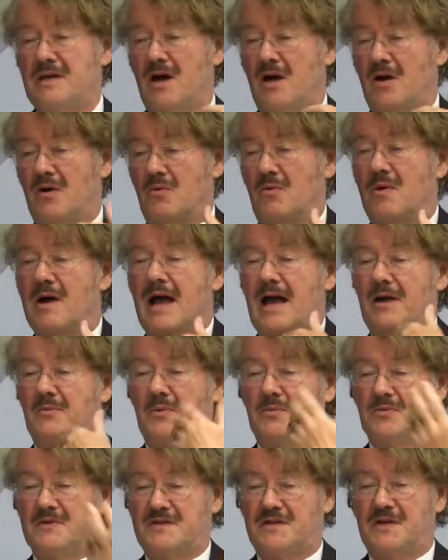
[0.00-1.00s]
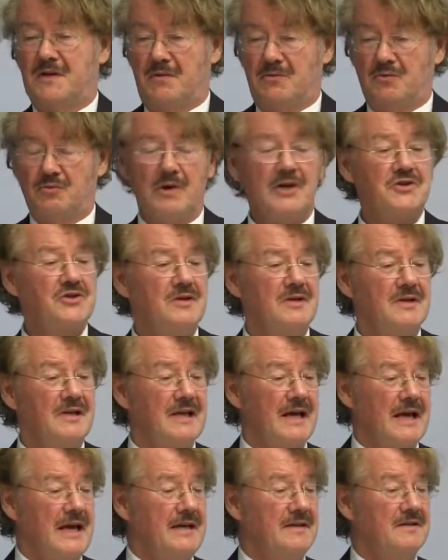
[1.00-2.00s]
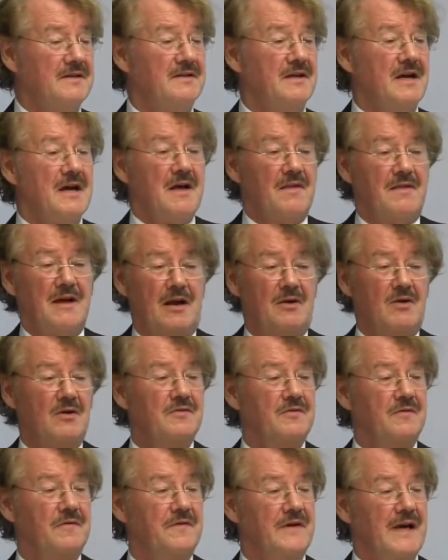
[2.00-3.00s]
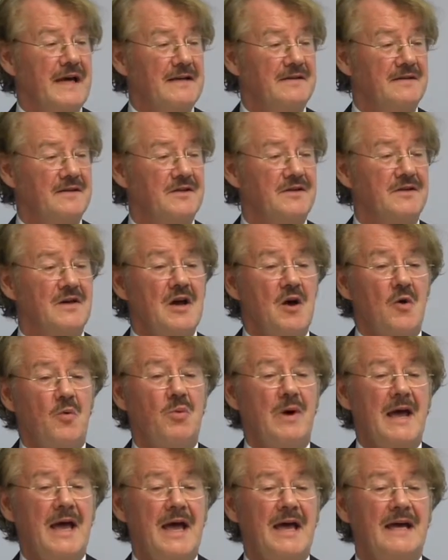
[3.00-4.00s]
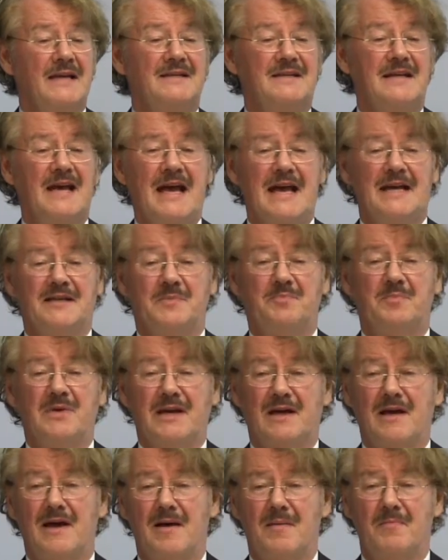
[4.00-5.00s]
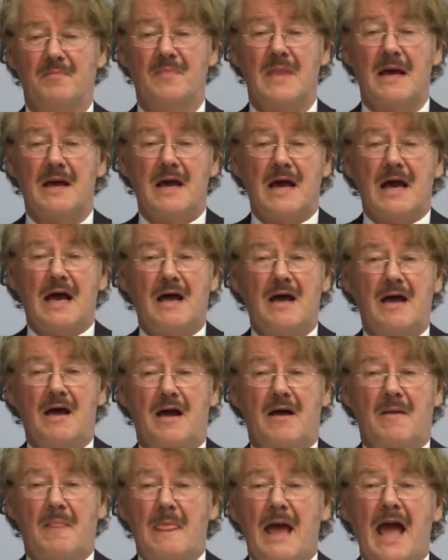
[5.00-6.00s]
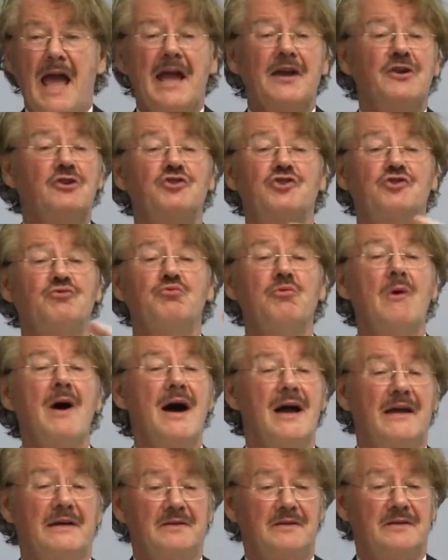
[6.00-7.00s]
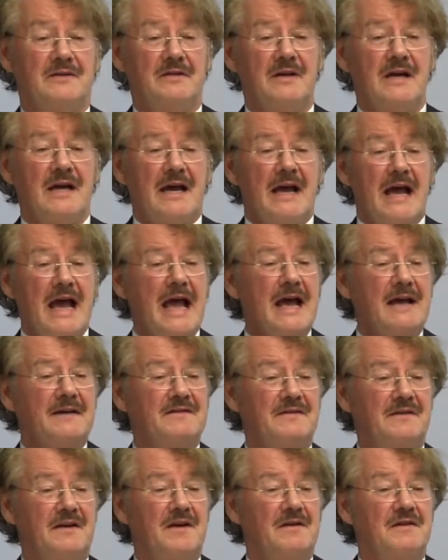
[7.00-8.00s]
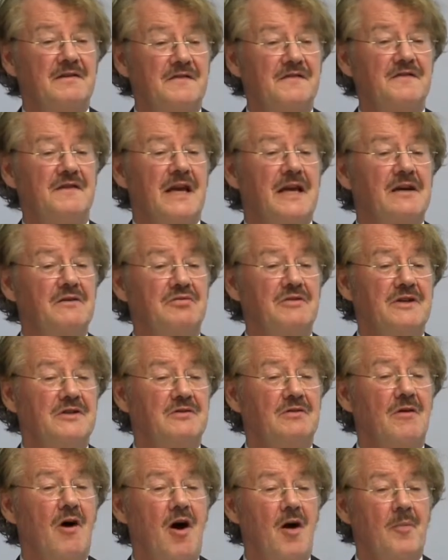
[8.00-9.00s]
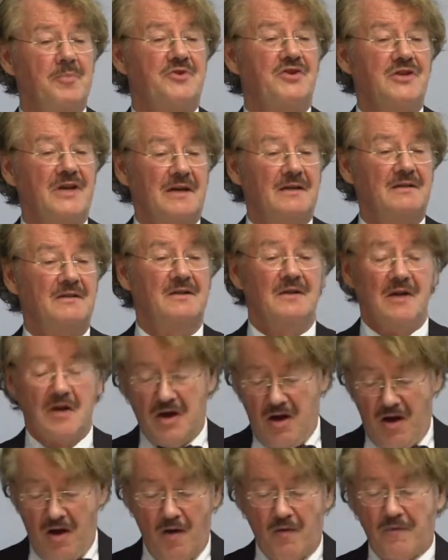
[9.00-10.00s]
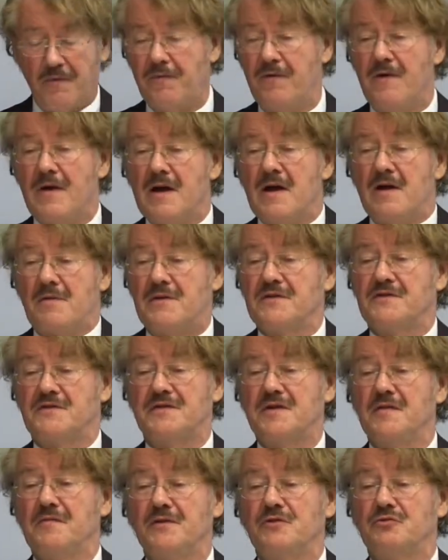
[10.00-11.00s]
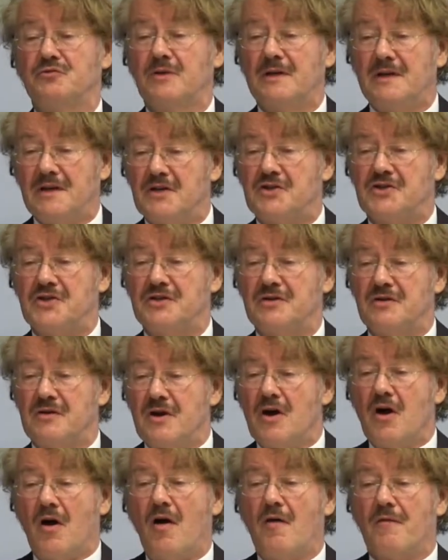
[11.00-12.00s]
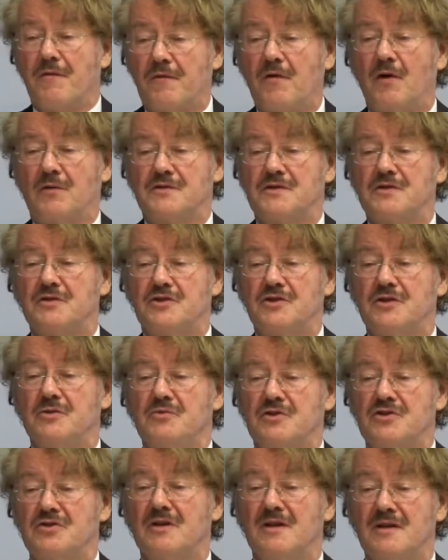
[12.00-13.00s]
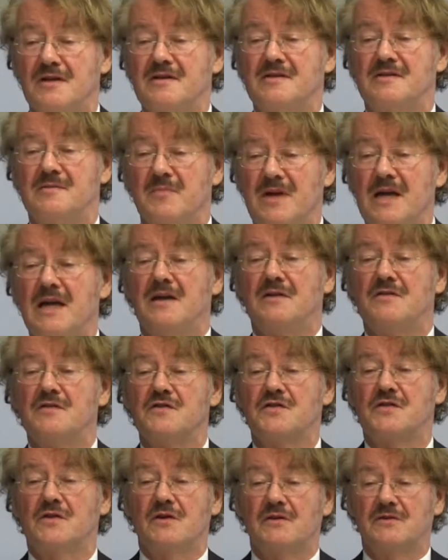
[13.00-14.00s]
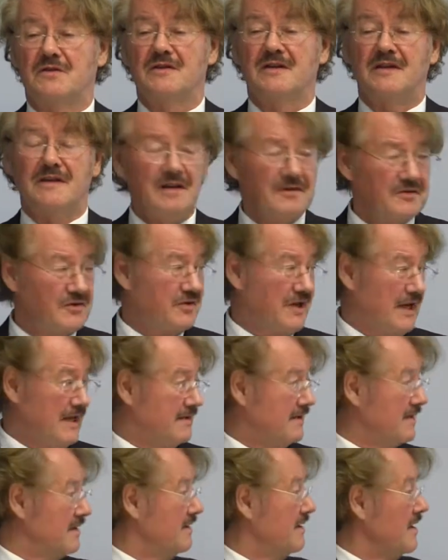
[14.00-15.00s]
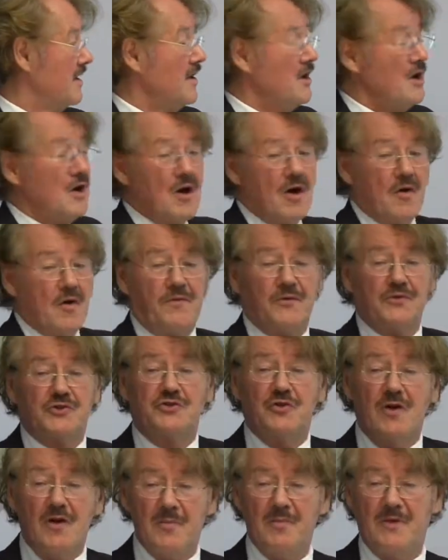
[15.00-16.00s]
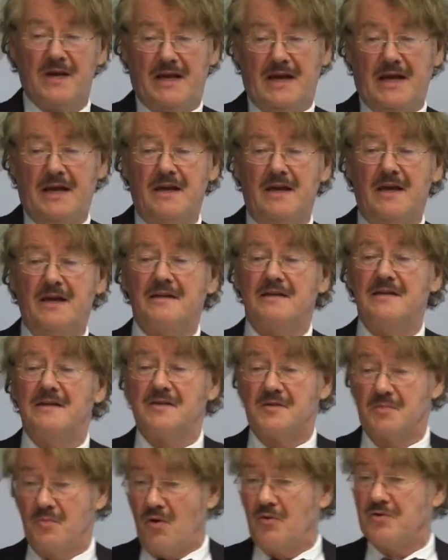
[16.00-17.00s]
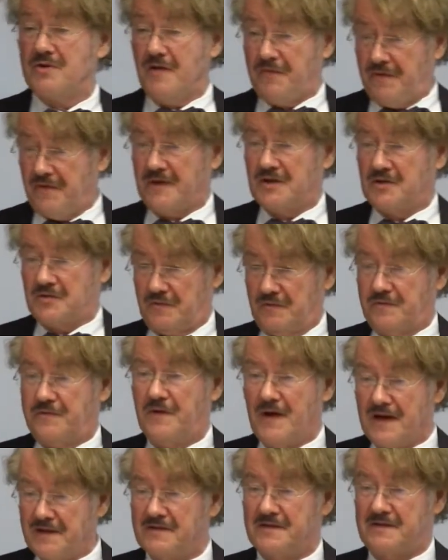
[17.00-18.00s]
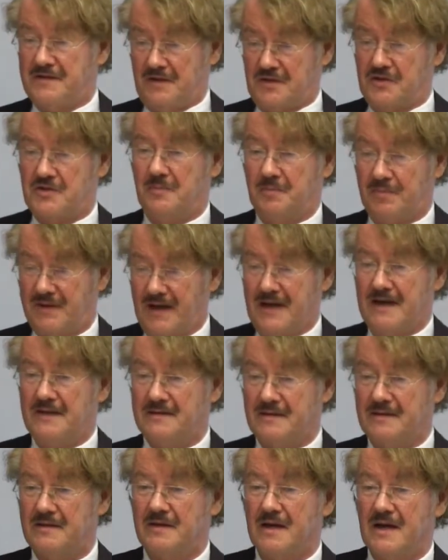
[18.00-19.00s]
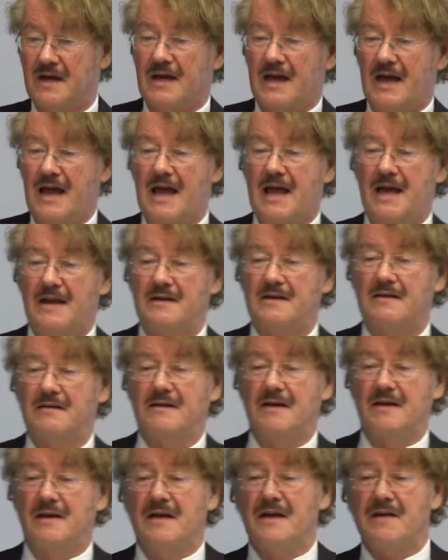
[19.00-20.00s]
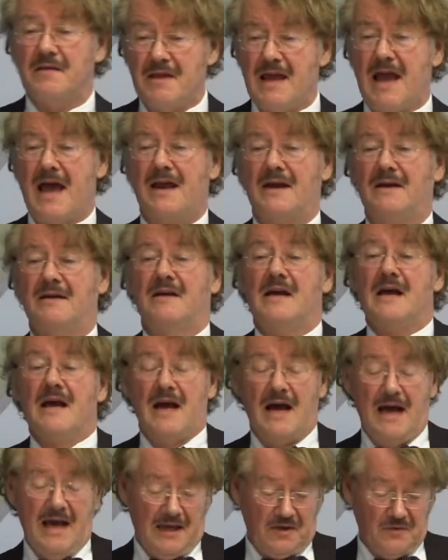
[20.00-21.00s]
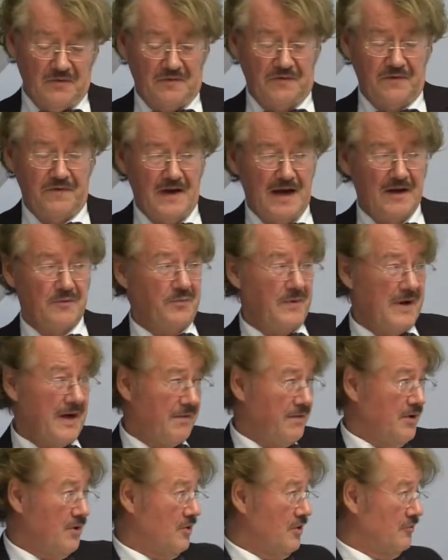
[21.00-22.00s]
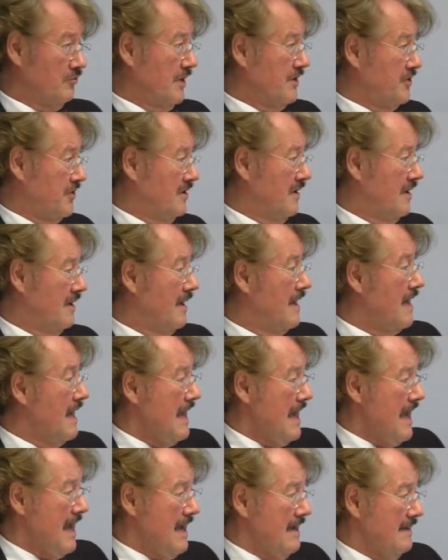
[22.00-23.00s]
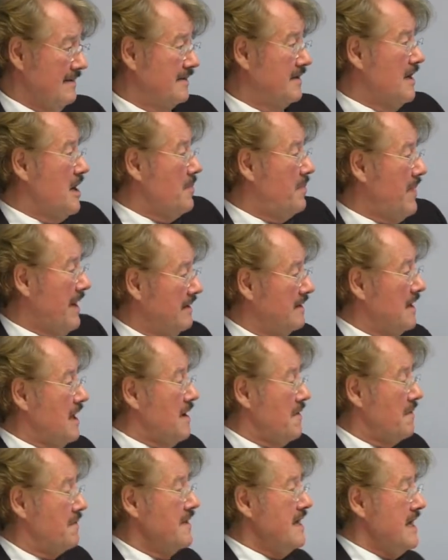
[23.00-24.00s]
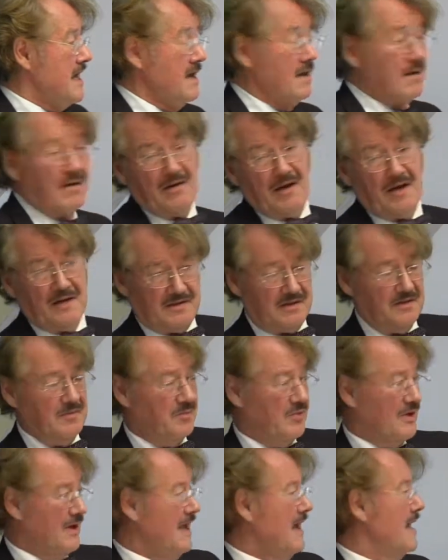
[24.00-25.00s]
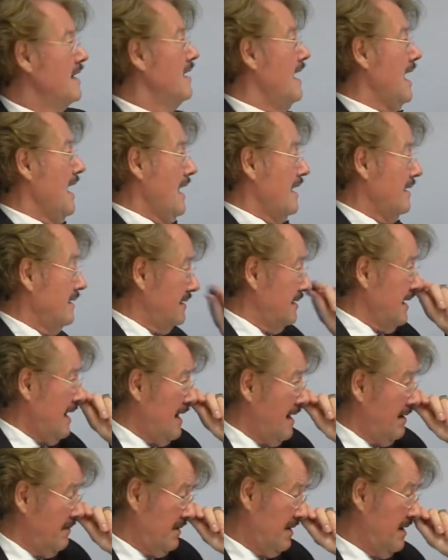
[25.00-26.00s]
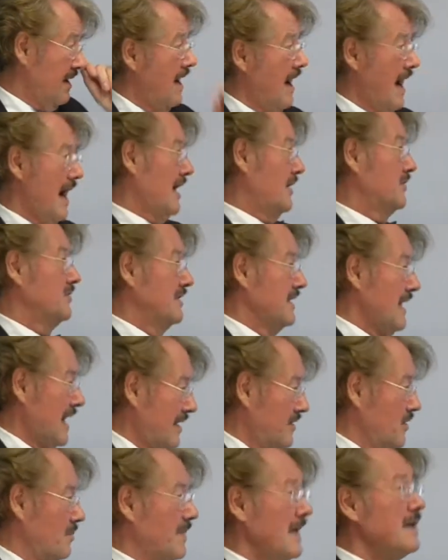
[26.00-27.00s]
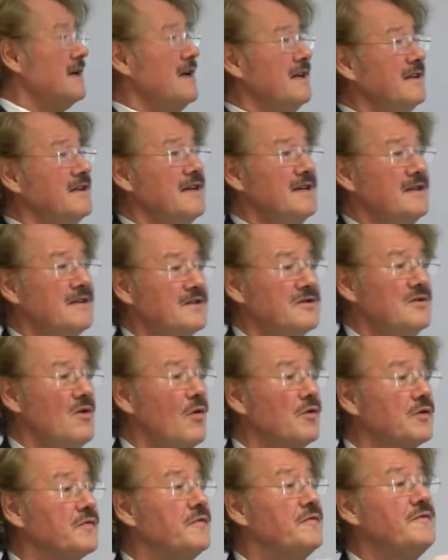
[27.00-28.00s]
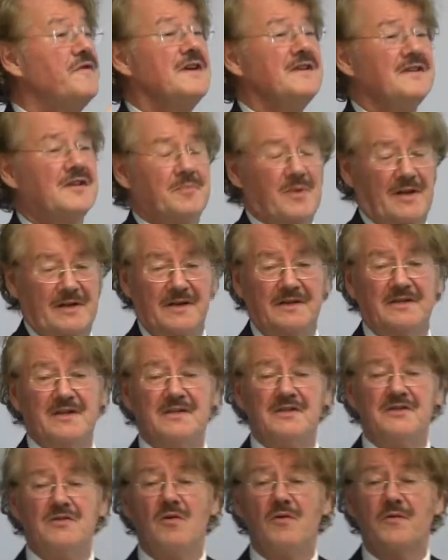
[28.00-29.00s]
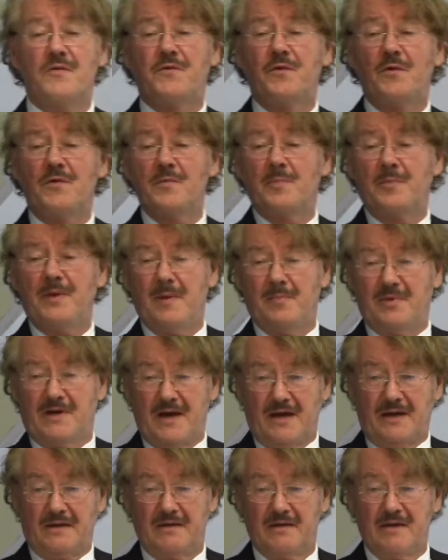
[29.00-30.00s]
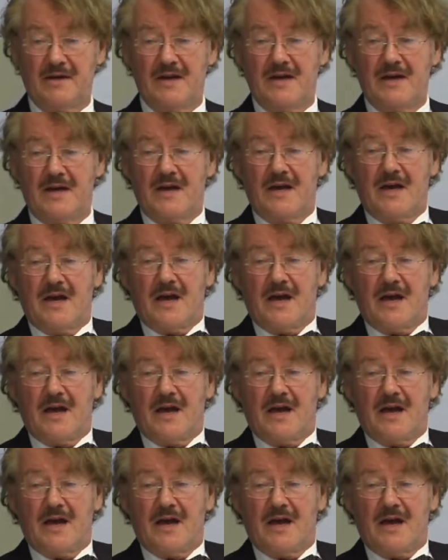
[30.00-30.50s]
we know, and we will see the Russian case, there are a lot of cases where it has become enshrined as a sacred object of the civil religion of constitutionalism in certain countries. For Germany, it is more difficult to find such a place, and in the end, I could find where the original is. But it's in Berlin, and I could tell you. But it is not visible, it is not for the public.